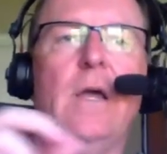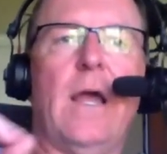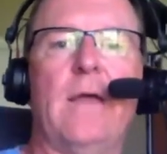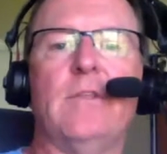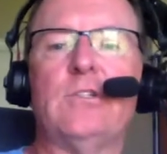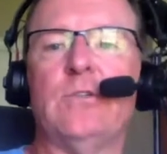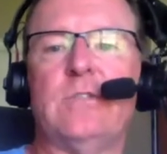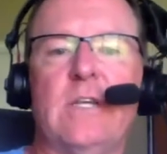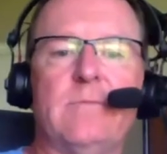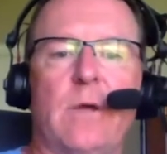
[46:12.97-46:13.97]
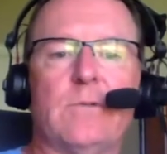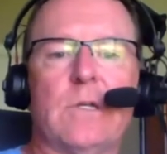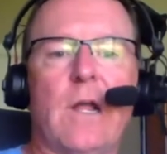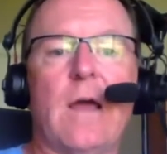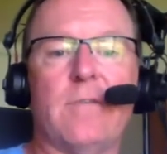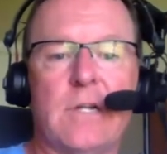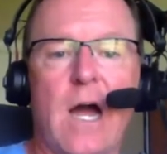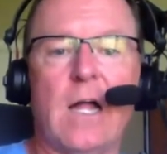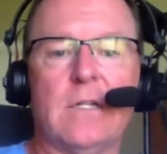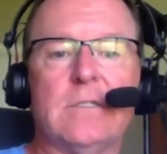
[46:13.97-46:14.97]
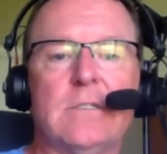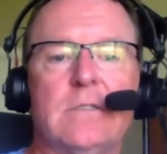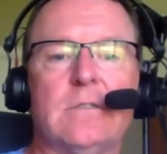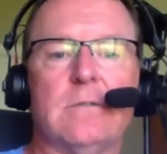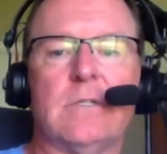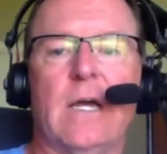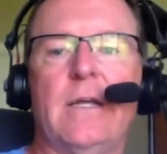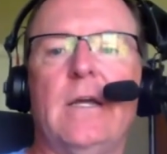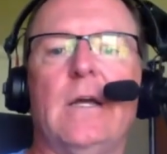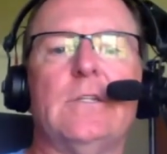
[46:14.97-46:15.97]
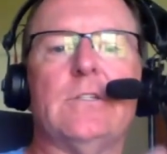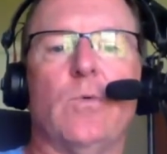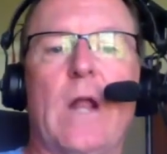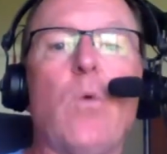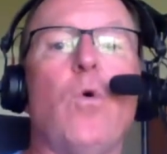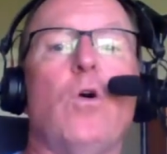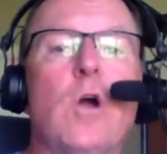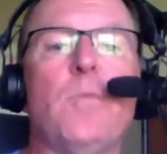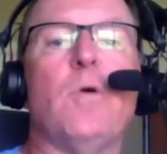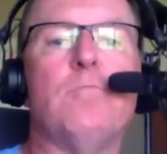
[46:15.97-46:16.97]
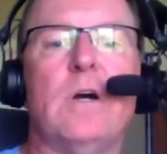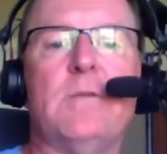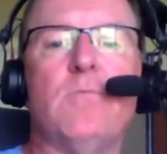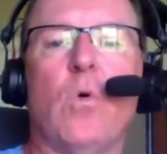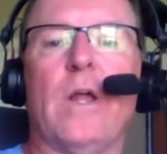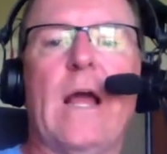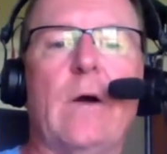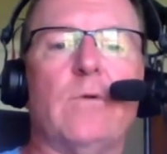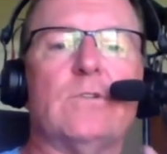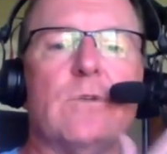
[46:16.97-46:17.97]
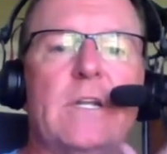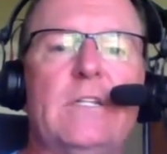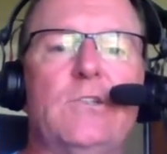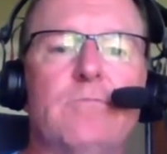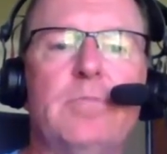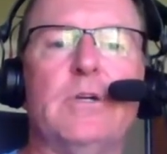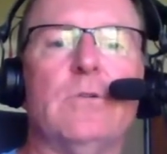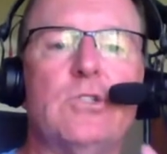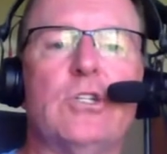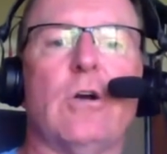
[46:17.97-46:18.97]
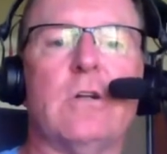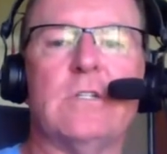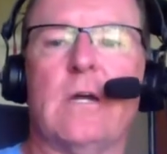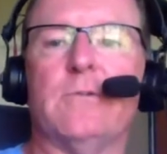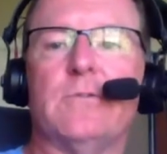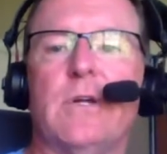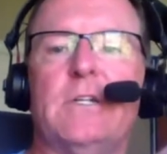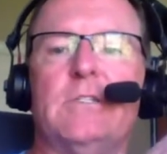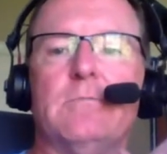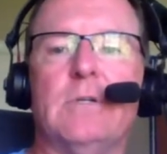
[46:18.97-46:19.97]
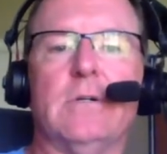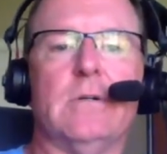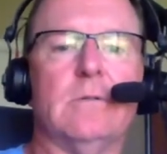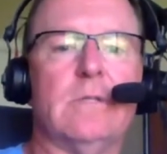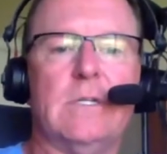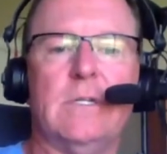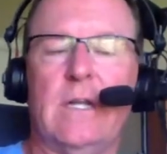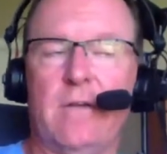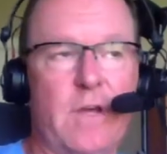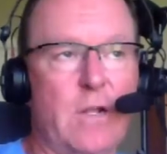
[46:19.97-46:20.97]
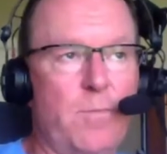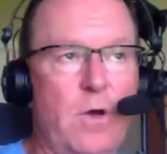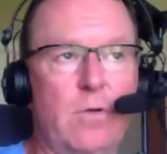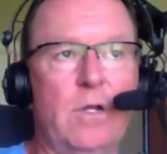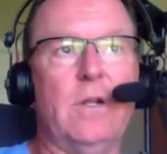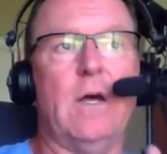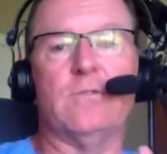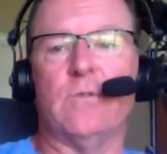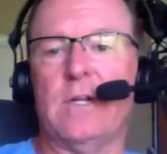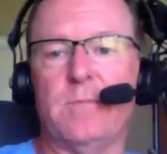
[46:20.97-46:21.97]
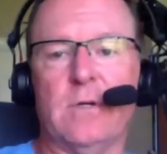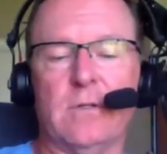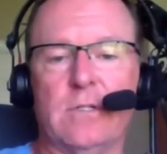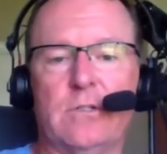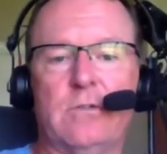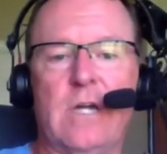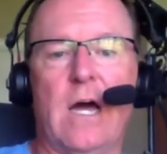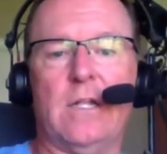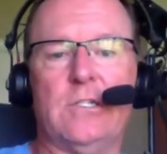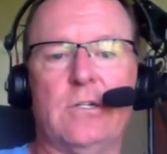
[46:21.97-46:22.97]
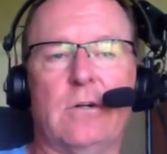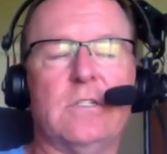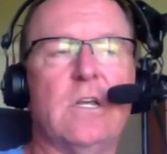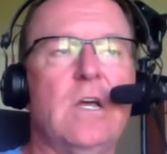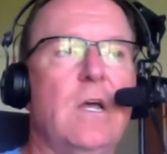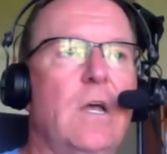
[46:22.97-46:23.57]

and the 2 teams I was going to have in college. Okay. So when I woke up on Monday morning, I was ready to build charts. I was ready to build the NFL opponent. I was ready to build the 2 college charts.